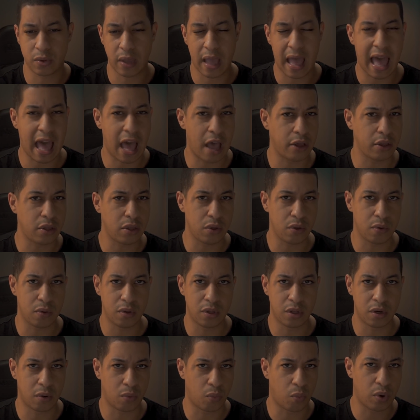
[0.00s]
how you
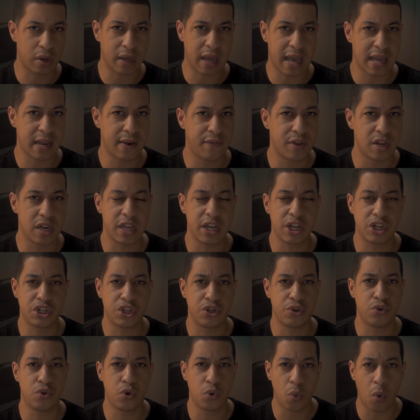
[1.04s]
know, what kind of an issue
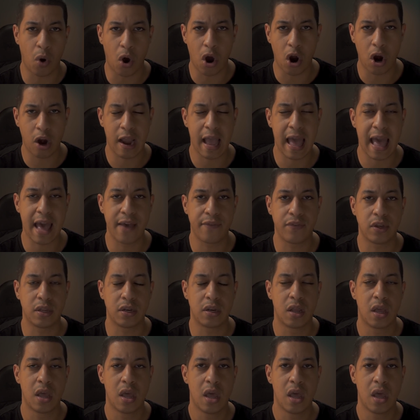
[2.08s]
you are having.